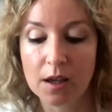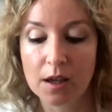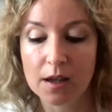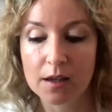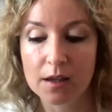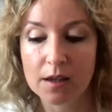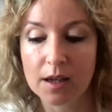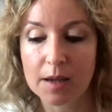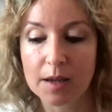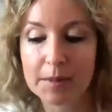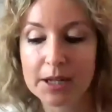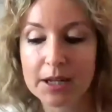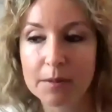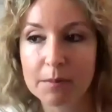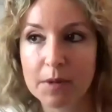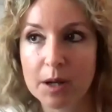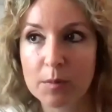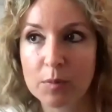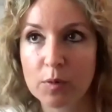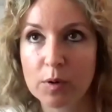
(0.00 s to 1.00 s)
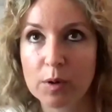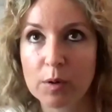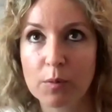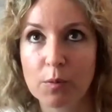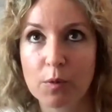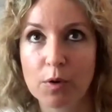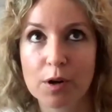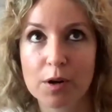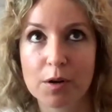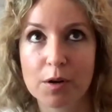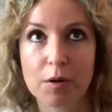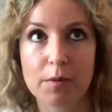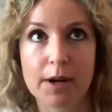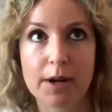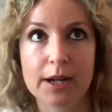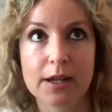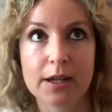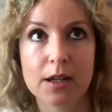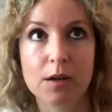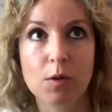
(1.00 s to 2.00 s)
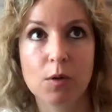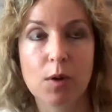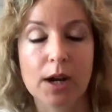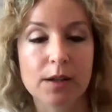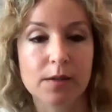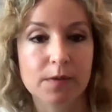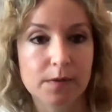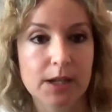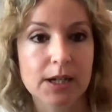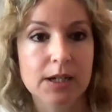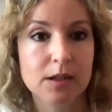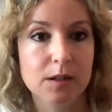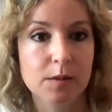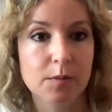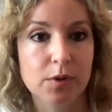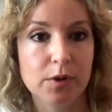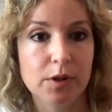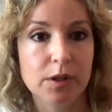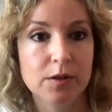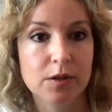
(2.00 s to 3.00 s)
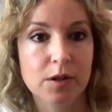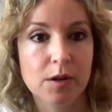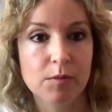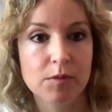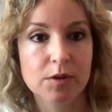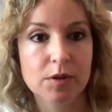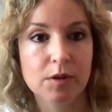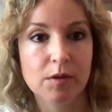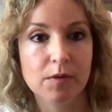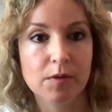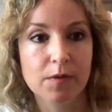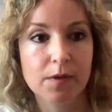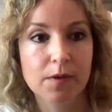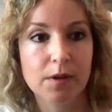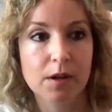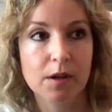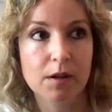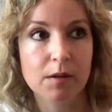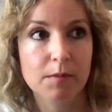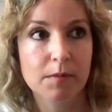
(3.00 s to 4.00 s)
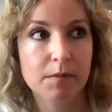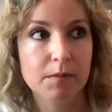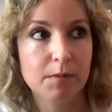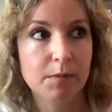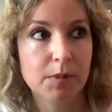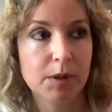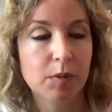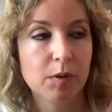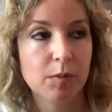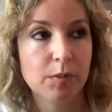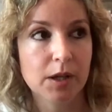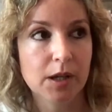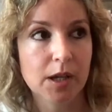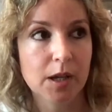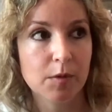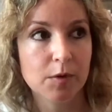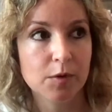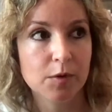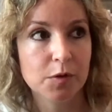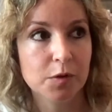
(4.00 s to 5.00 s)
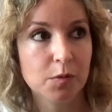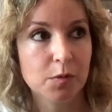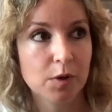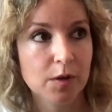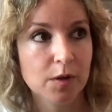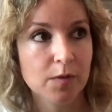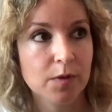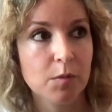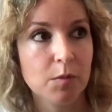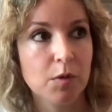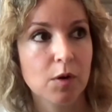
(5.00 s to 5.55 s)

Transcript: uh, I mean in Mambu we were already quite flexible in terms of um, people being able to work from